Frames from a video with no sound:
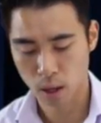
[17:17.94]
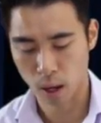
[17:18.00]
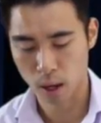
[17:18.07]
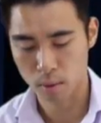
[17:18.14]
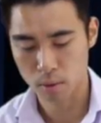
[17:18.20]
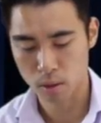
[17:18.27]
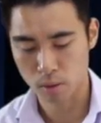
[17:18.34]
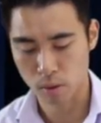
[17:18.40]
Okay,
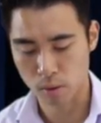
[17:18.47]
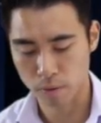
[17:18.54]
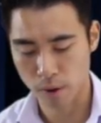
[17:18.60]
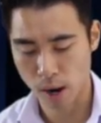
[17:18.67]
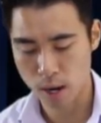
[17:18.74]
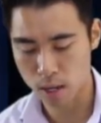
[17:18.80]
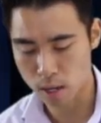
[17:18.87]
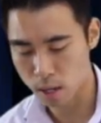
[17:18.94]
I'm just going to
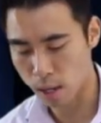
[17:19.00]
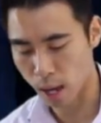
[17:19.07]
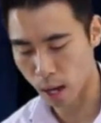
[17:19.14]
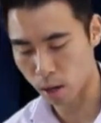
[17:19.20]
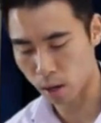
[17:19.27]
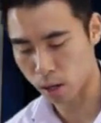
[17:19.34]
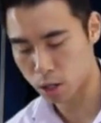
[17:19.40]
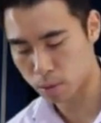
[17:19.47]
invade
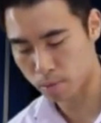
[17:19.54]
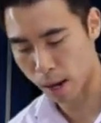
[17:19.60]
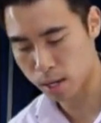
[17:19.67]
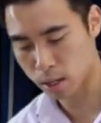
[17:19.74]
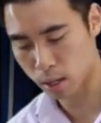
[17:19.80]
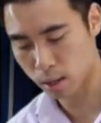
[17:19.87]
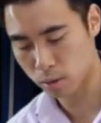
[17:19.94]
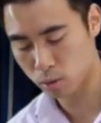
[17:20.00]
that guy's
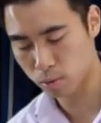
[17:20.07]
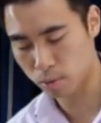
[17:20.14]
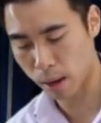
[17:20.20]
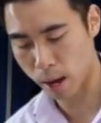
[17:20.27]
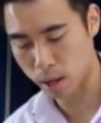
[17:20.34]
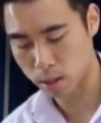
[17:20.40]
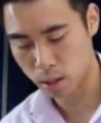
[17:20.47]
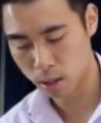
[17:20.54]
space a little
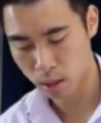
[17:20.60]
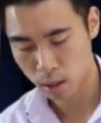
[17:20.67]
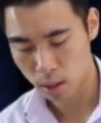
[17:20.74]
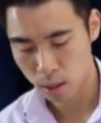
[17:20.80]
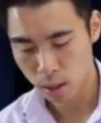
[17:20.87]
bit.